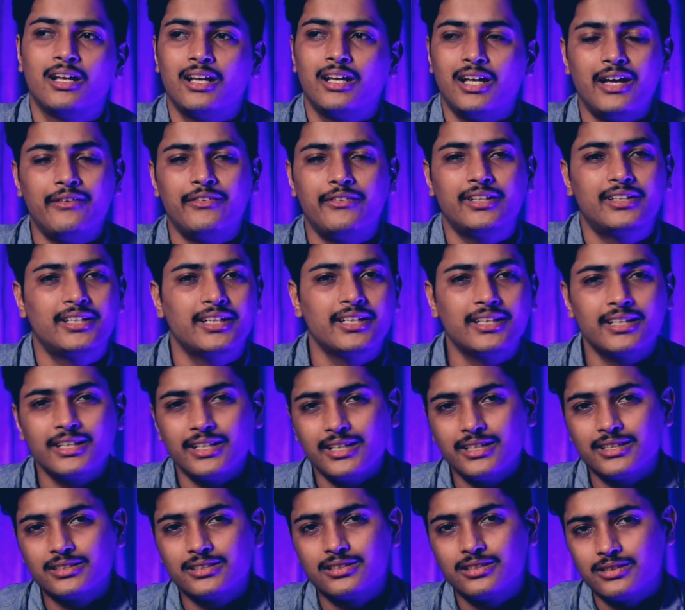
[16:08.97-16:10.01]
Everything
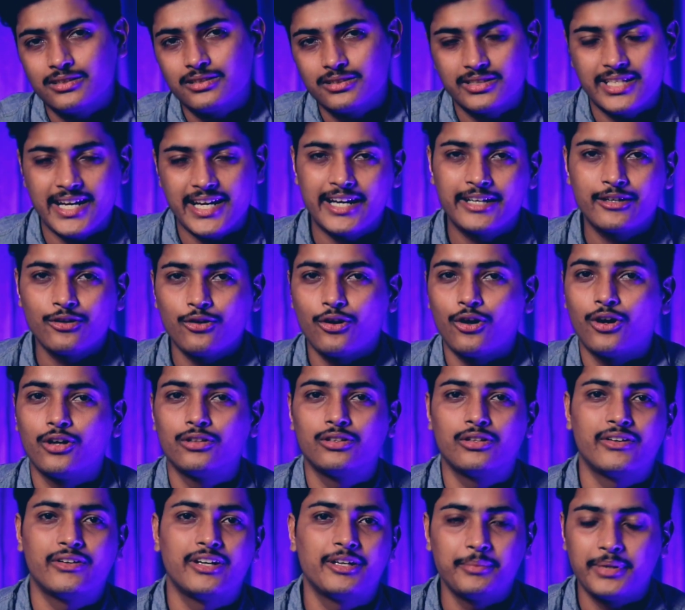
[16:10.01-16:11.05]
is checked on
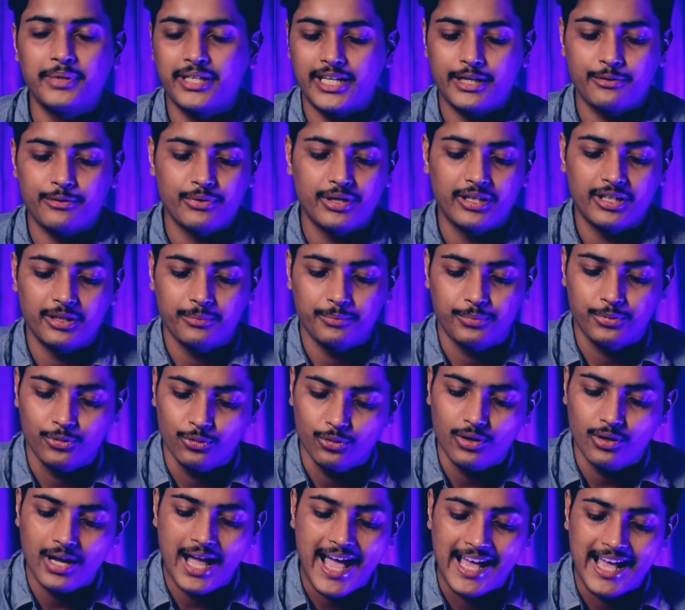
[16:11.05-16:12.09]
the Redmi K20
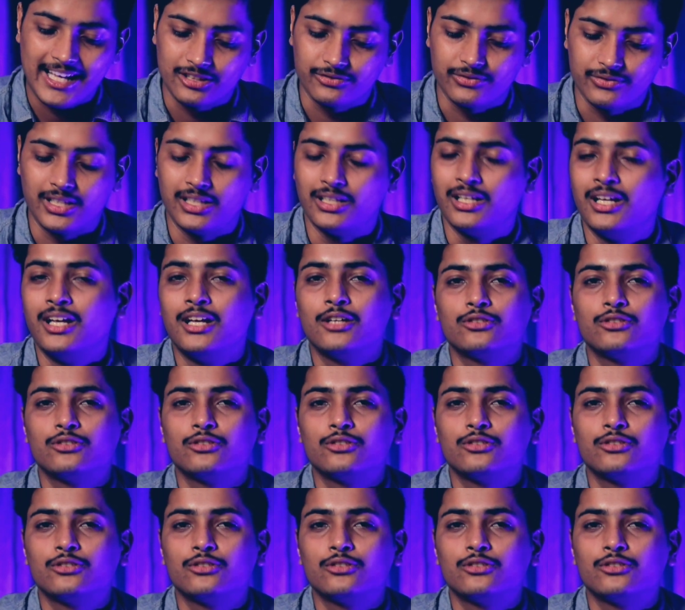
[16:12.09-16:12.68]
Pro as well.